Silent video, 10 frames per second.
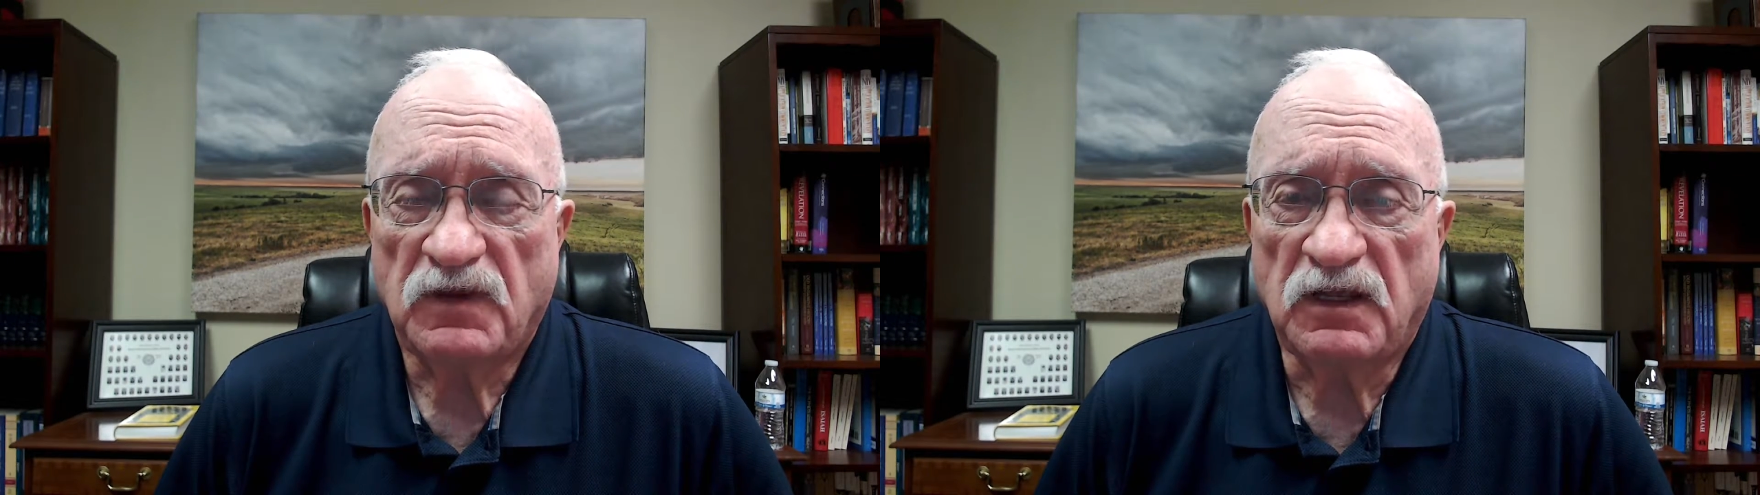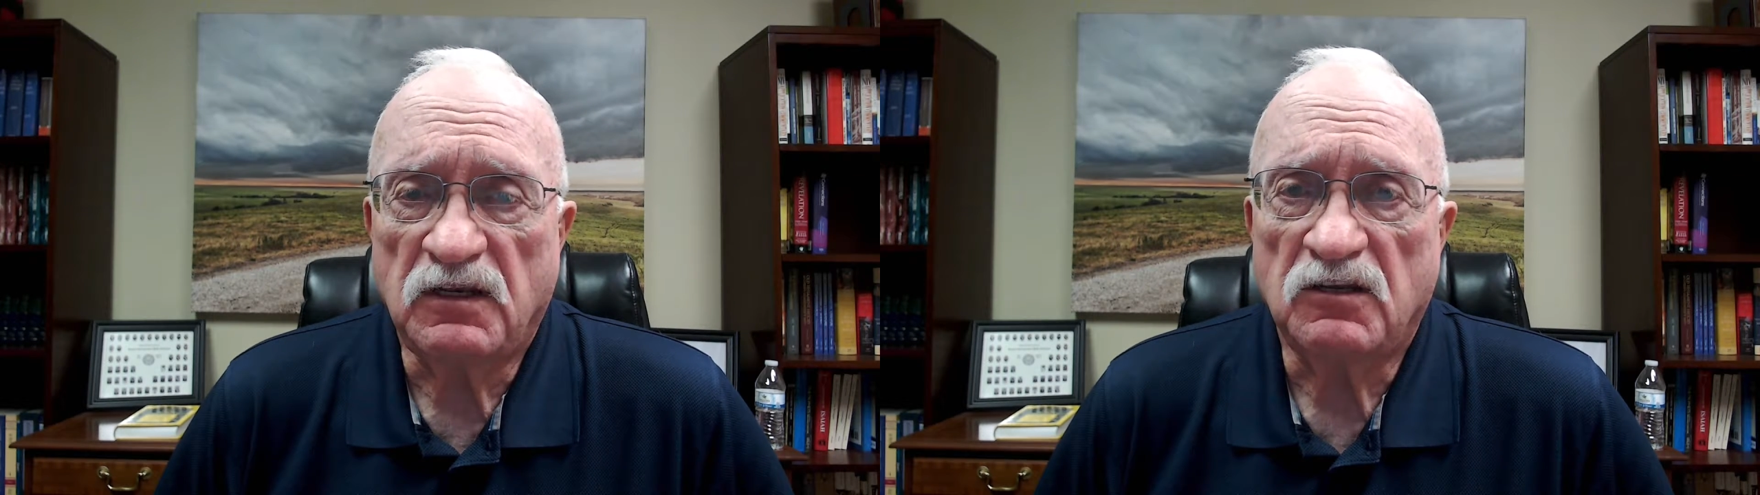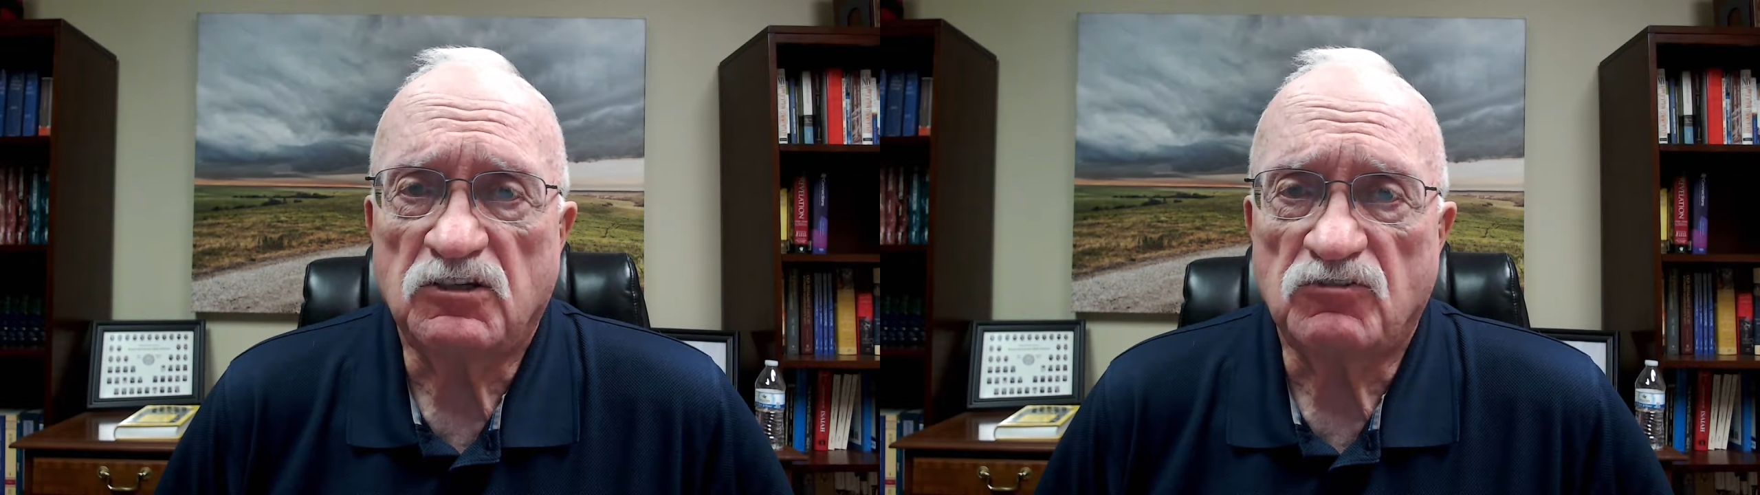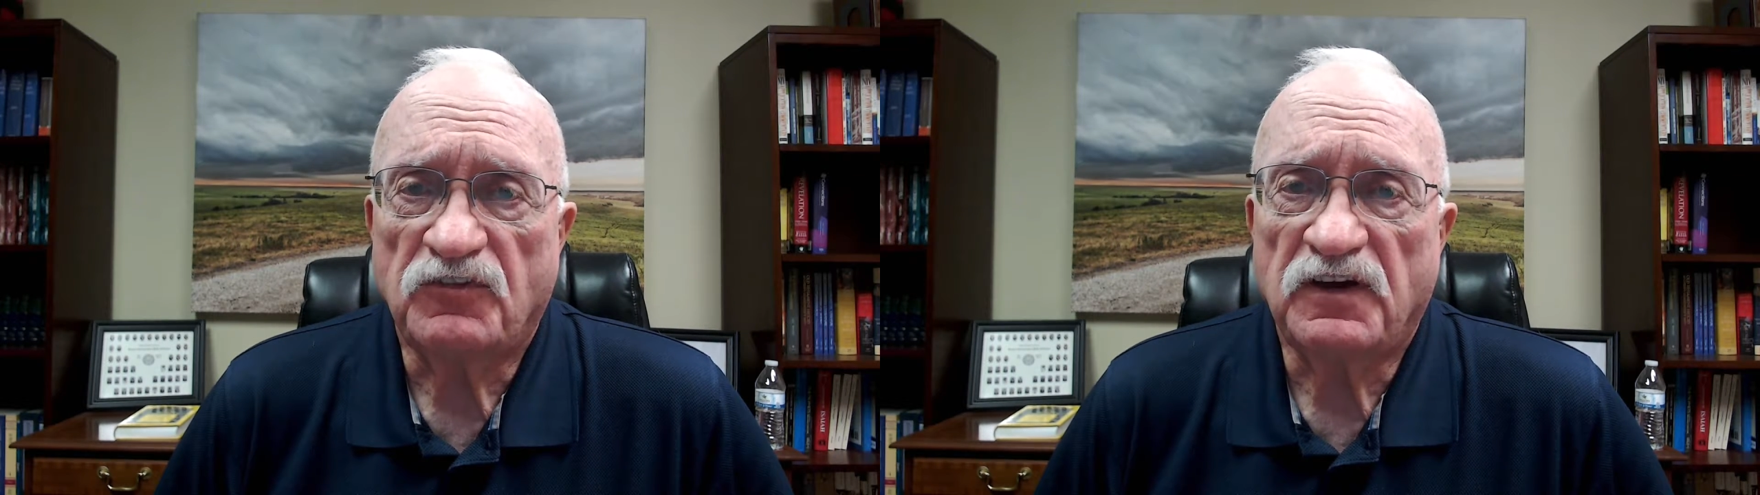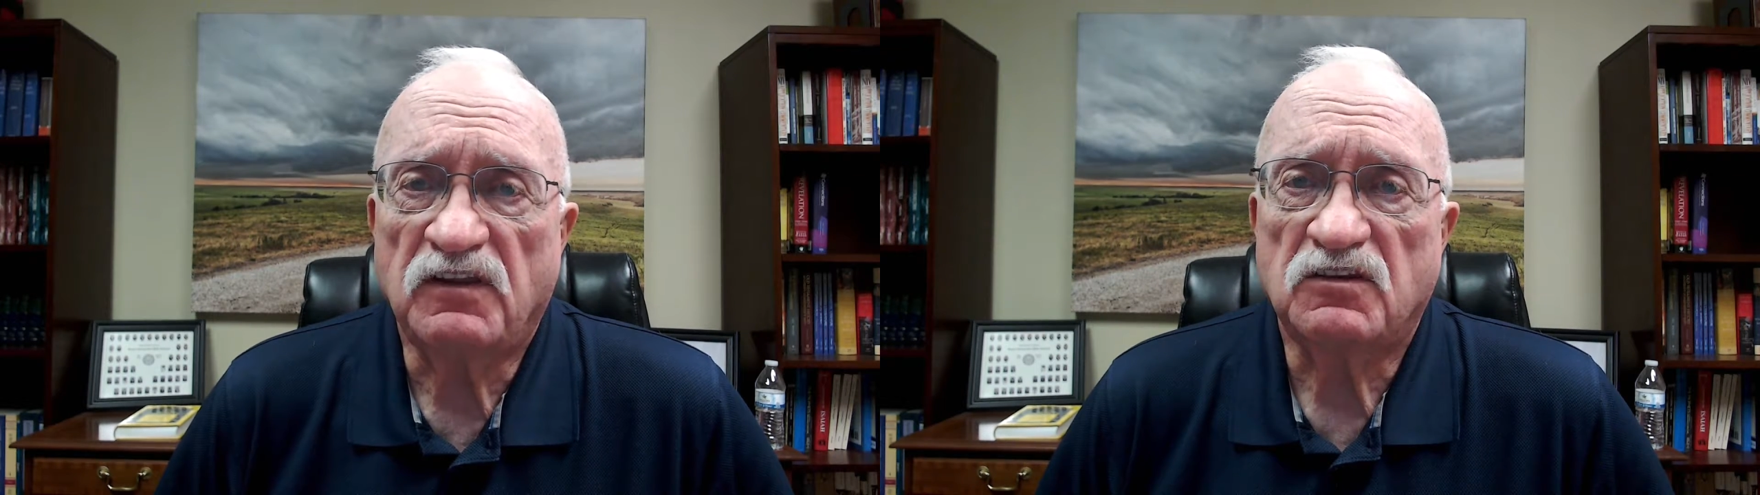and that your
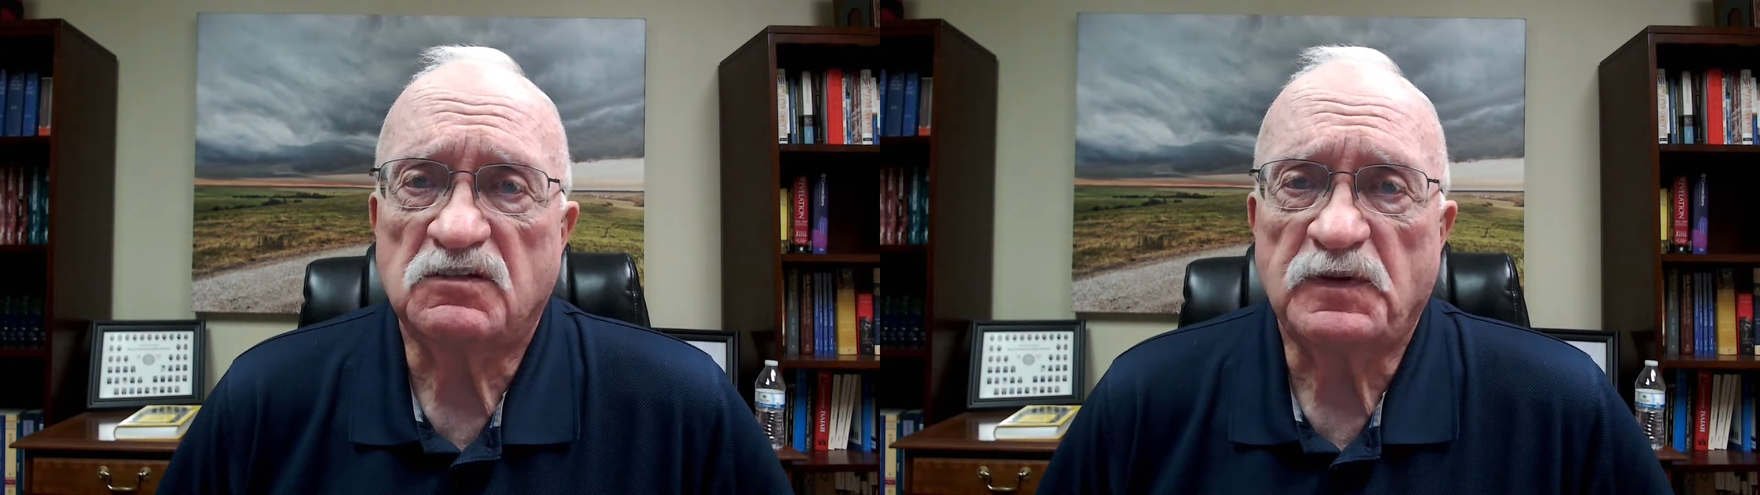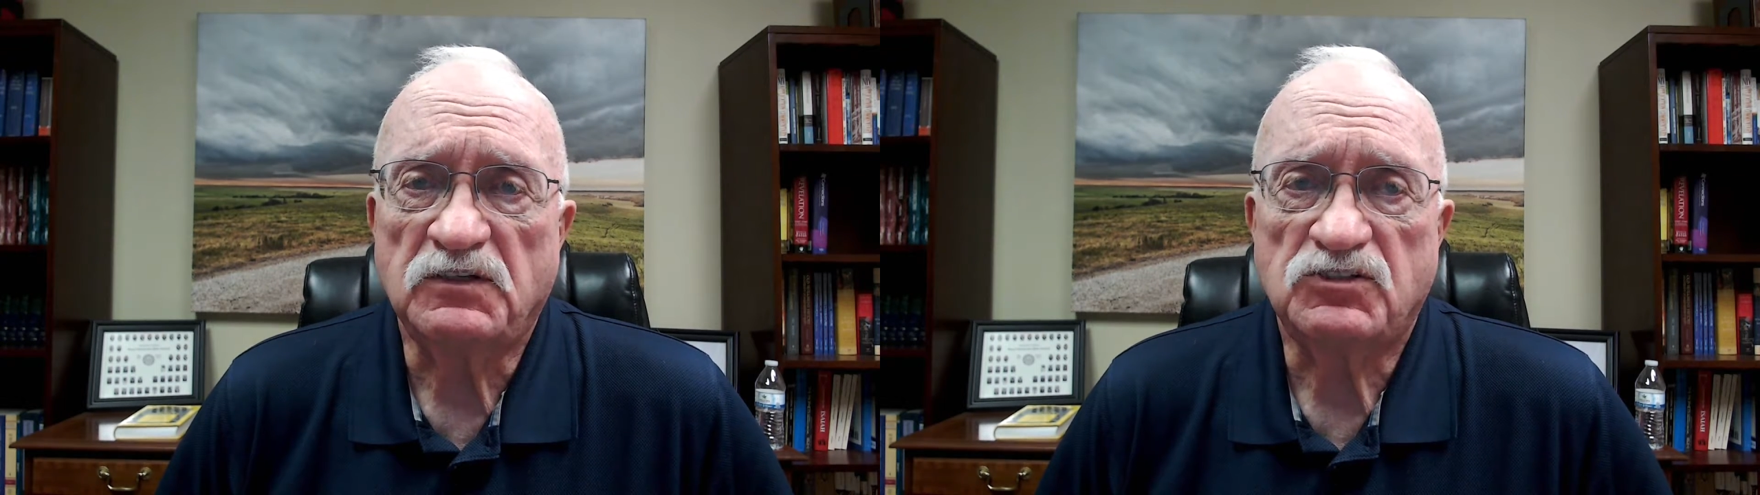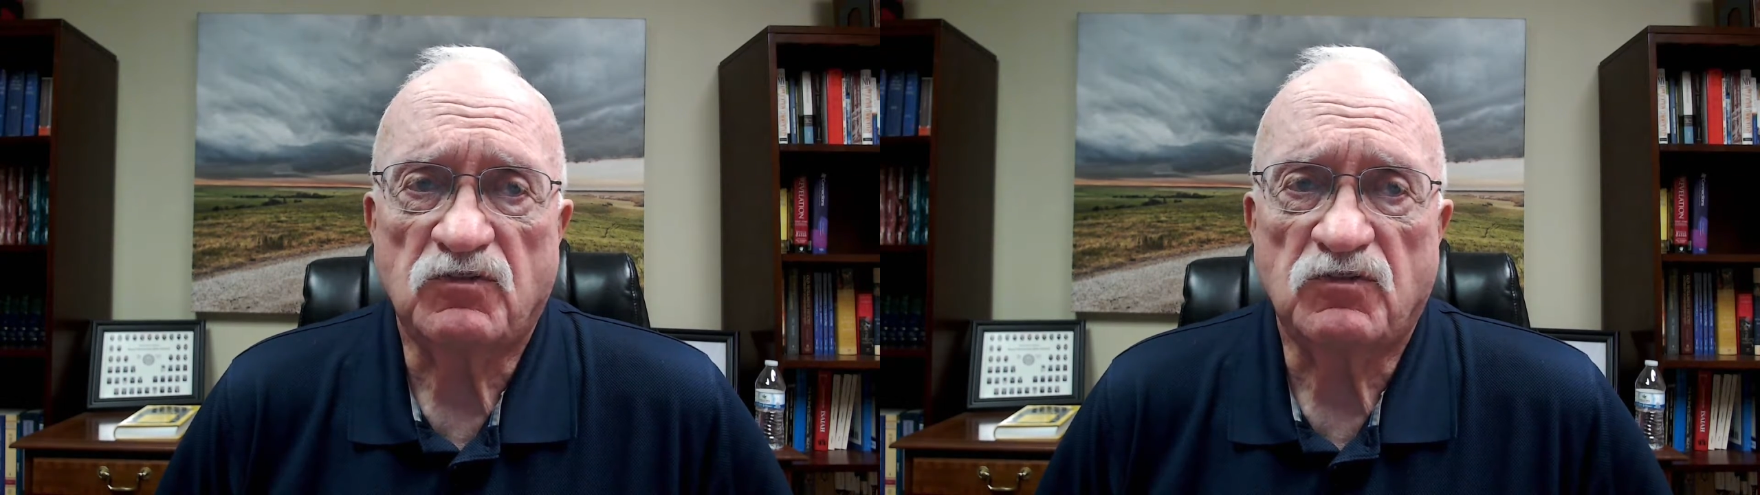faith has been